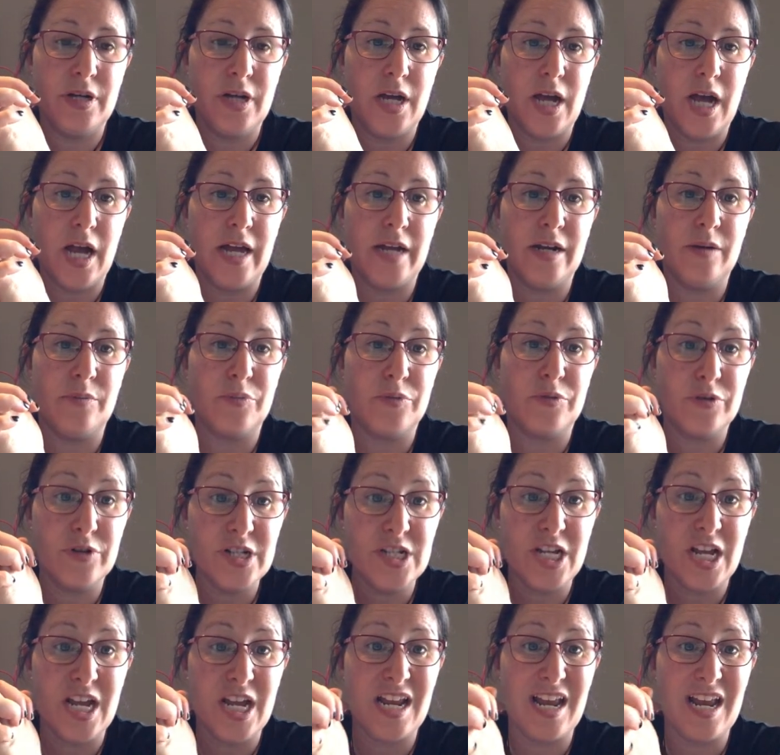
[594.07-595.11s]
and
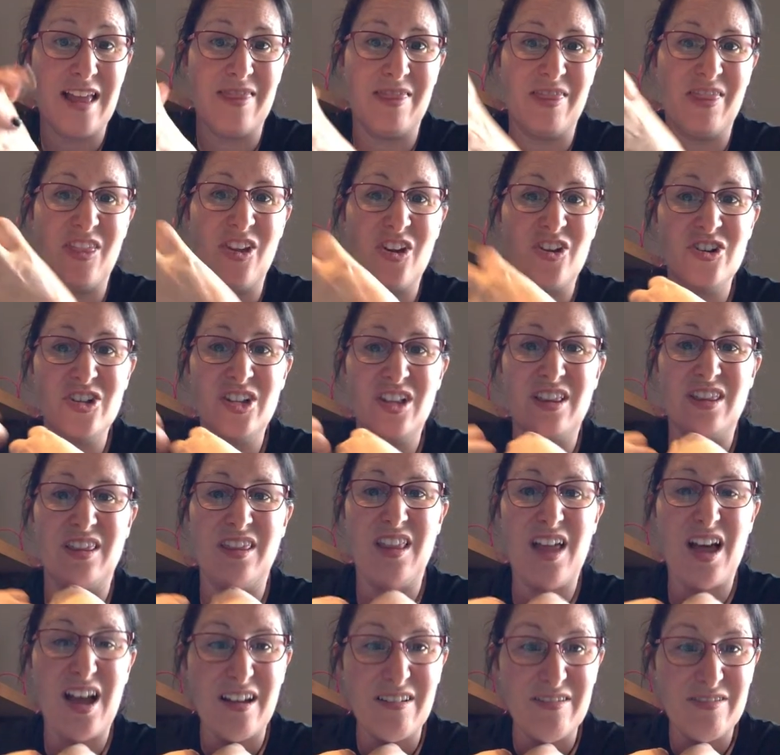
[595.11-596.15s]
appreciate and learn to
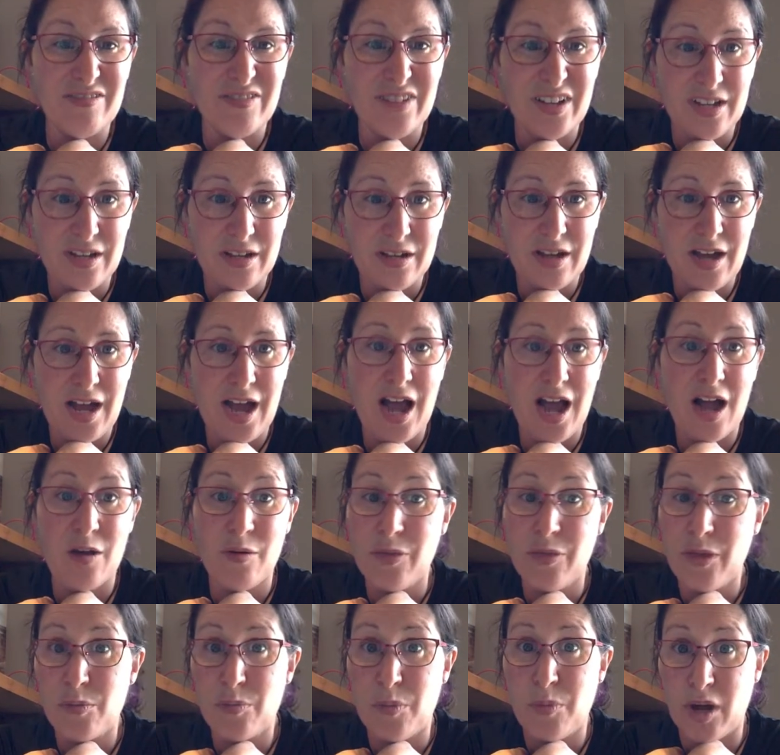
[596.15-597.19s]
love how
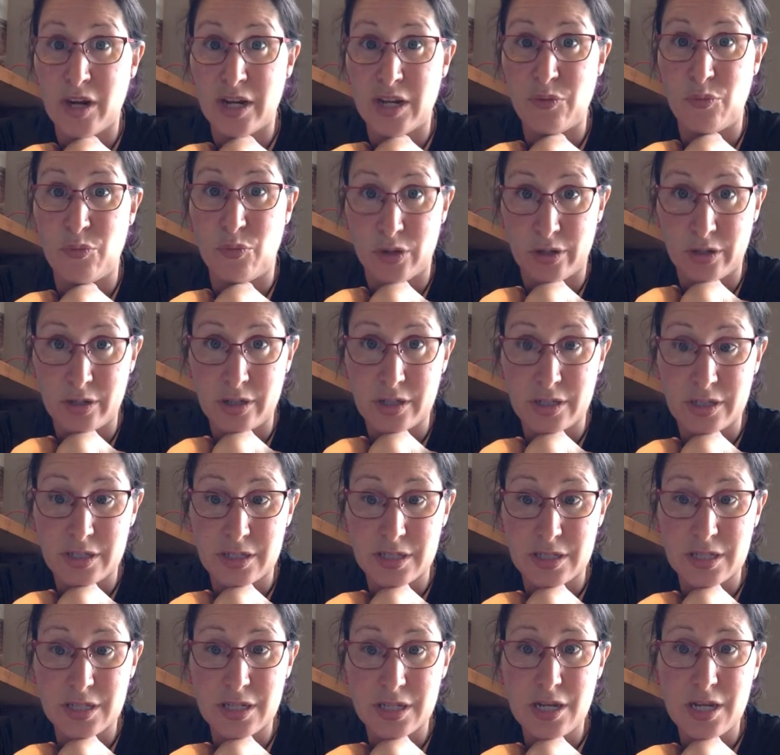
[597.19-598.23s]
their body
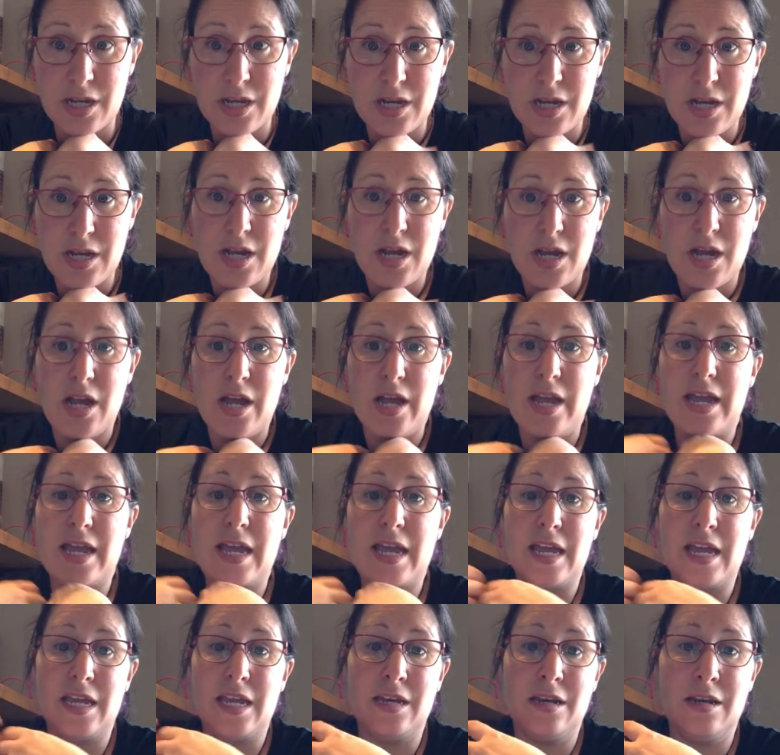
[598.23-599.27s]
works
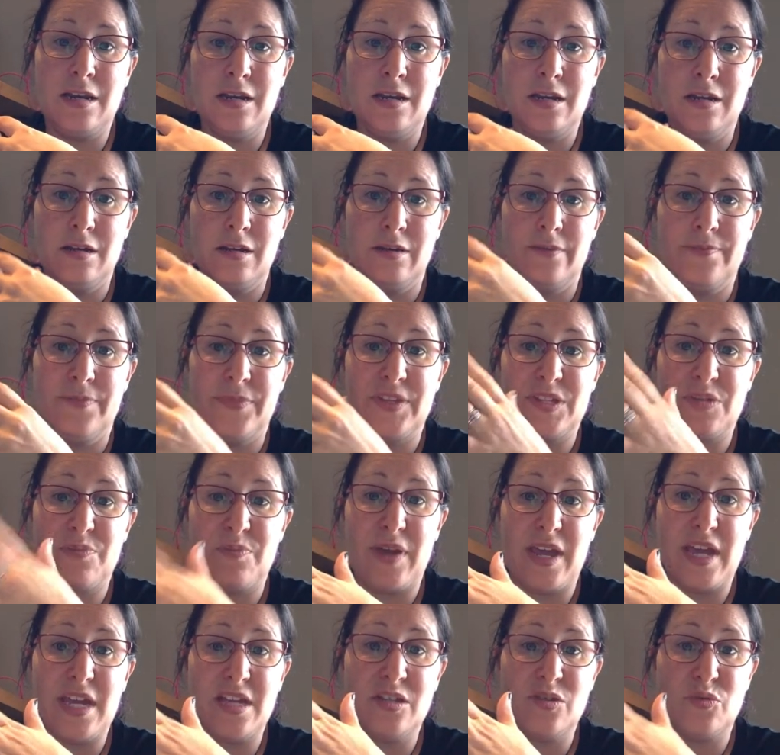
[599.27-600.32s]
in
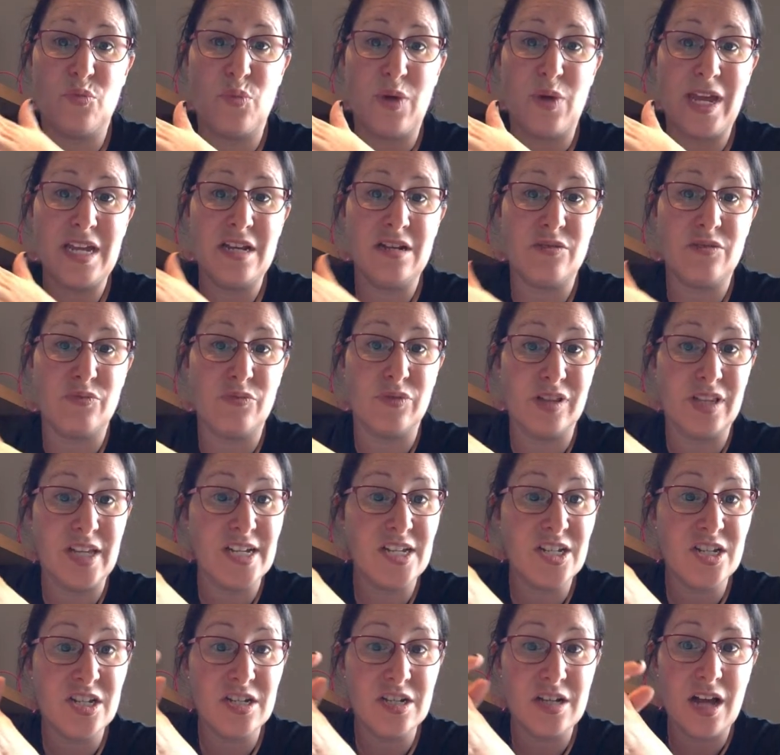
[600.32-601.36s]
space, weight,
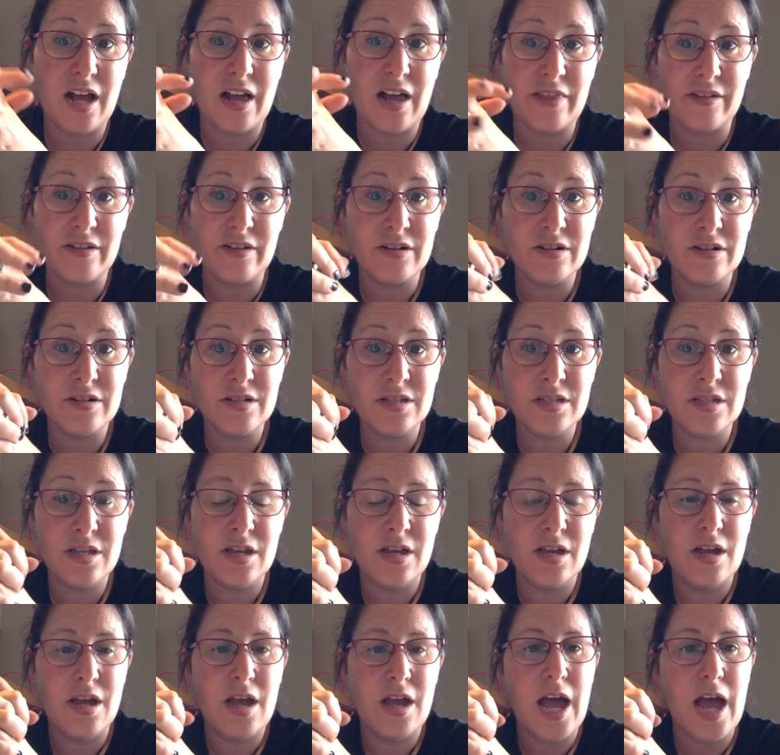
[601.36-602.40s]
relation to others.
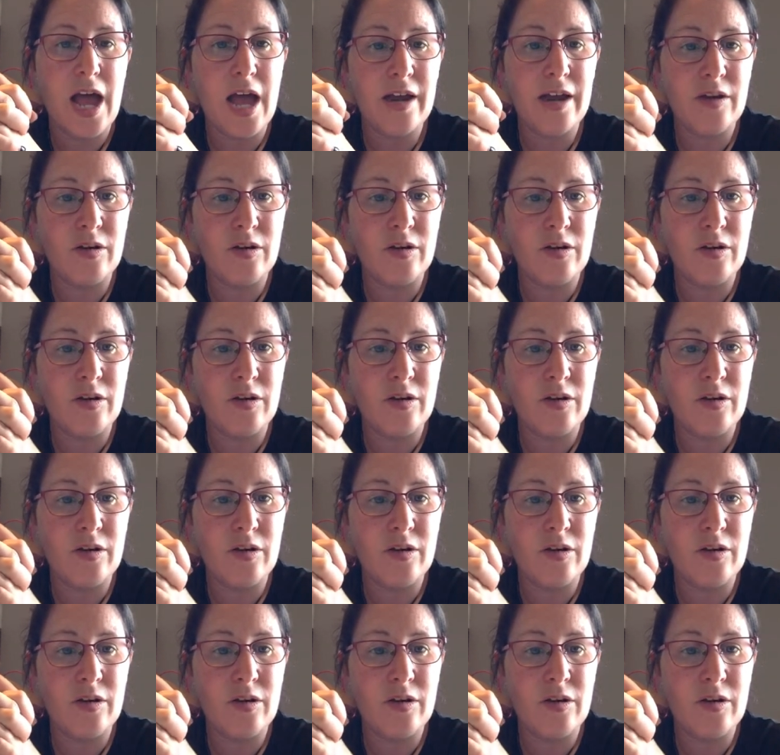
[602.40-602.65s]
And